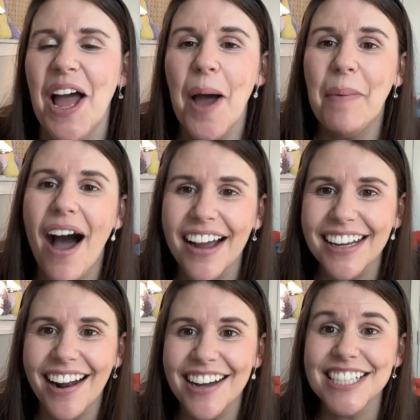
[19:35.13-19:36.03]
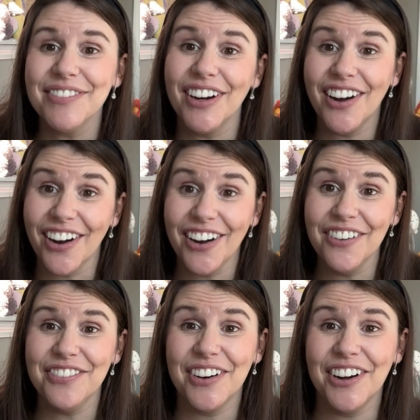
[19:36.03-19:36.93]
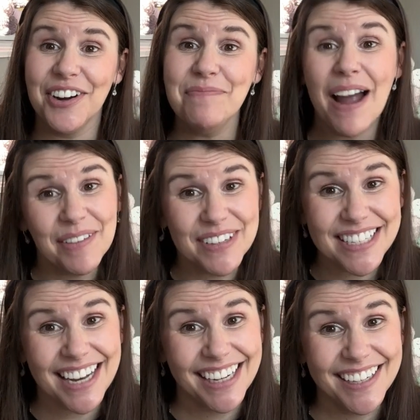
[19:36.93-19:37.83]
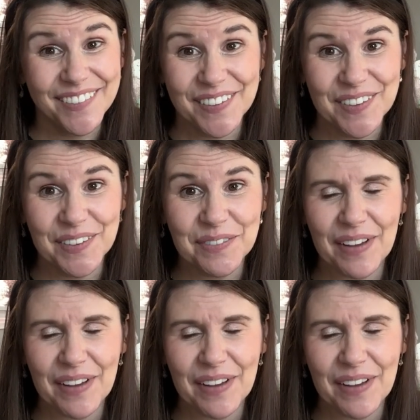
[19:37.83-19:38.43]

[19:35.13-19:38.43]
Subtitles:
pocket hugs for her Bible study group.